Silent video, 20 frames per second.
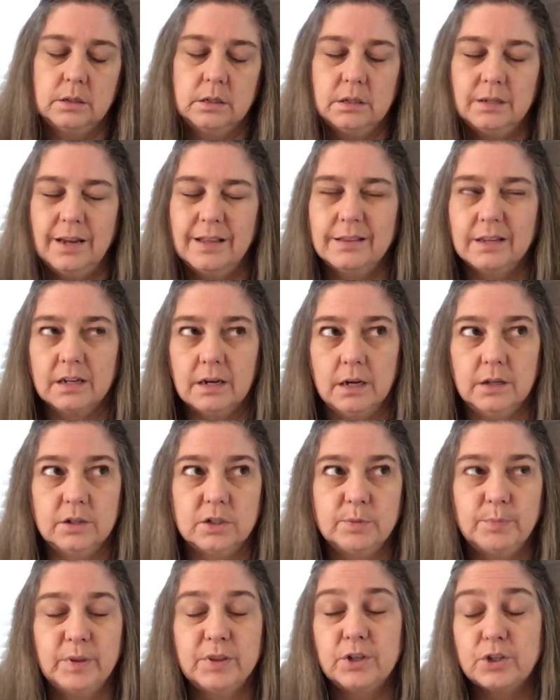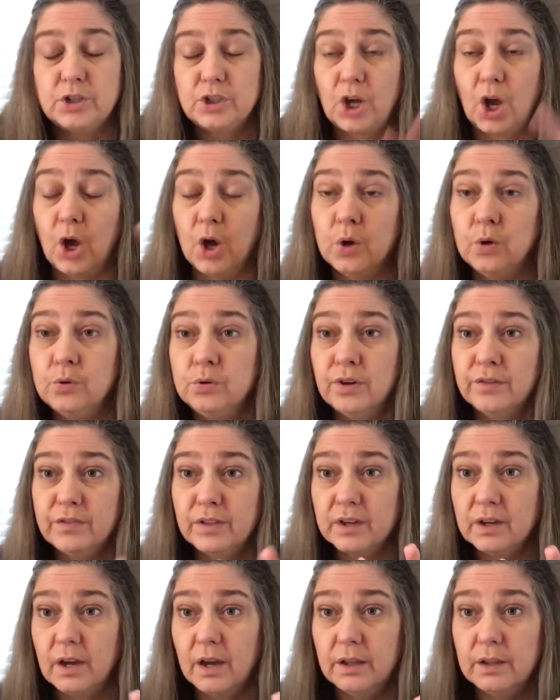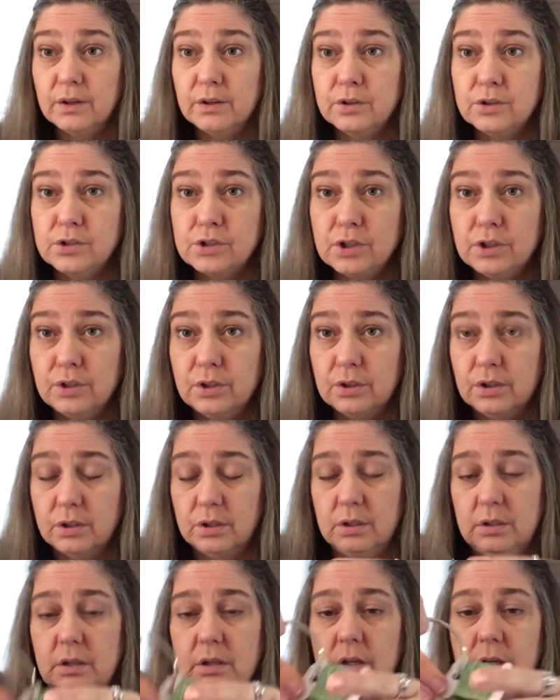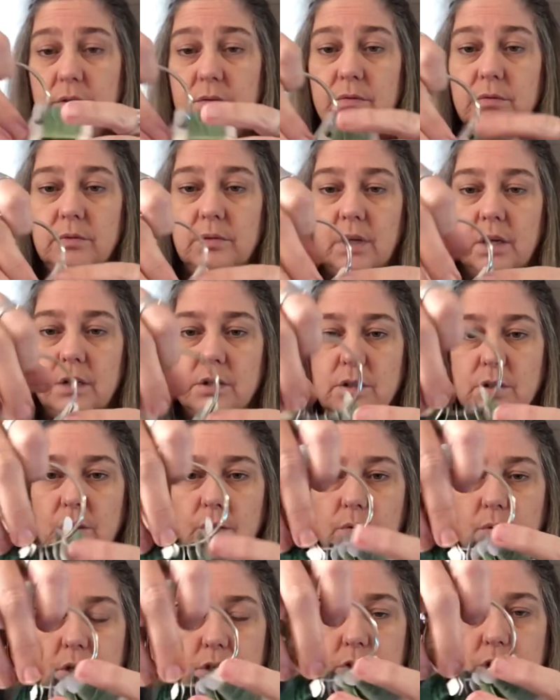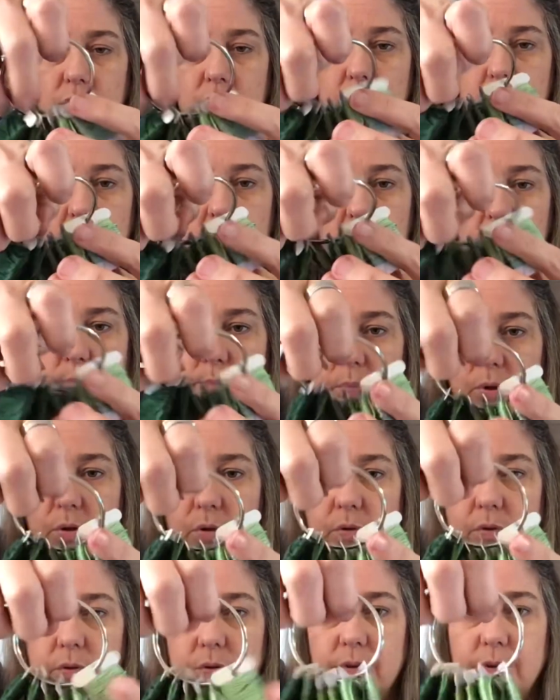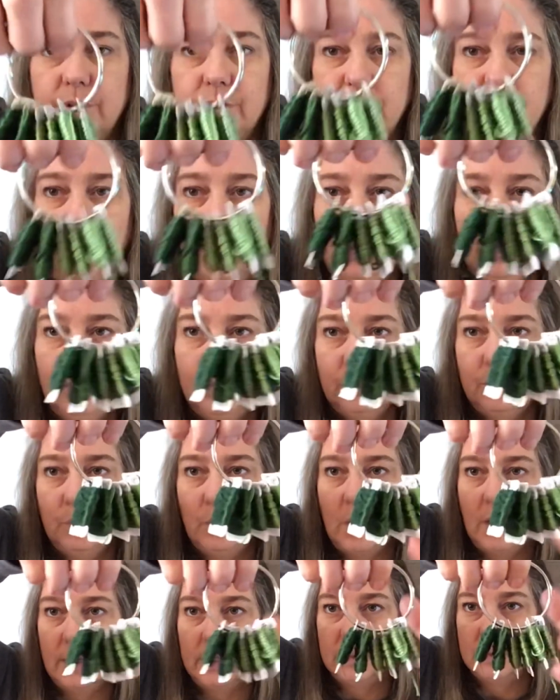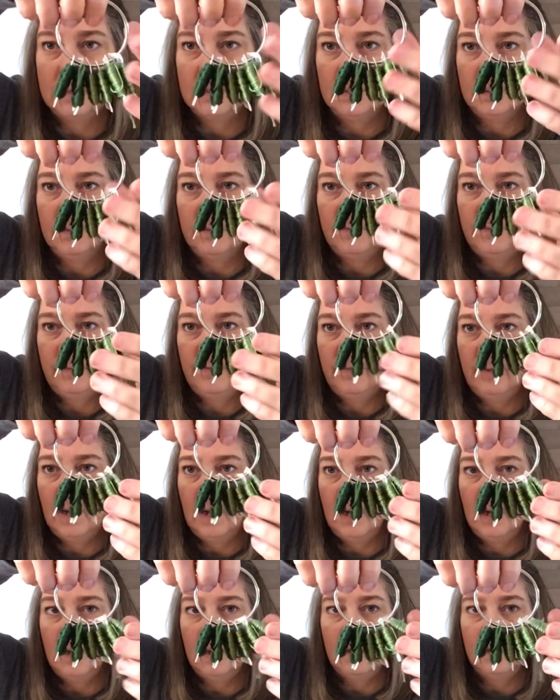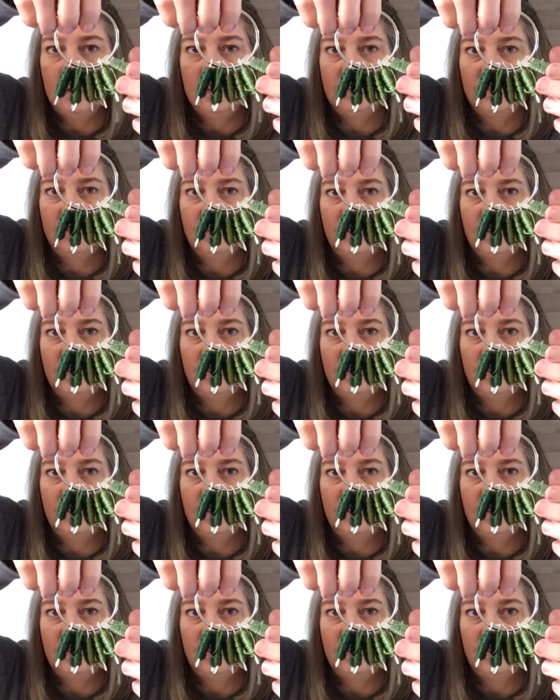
not the colors but the tone of the colors you, you know like so I just pulled tone wise the five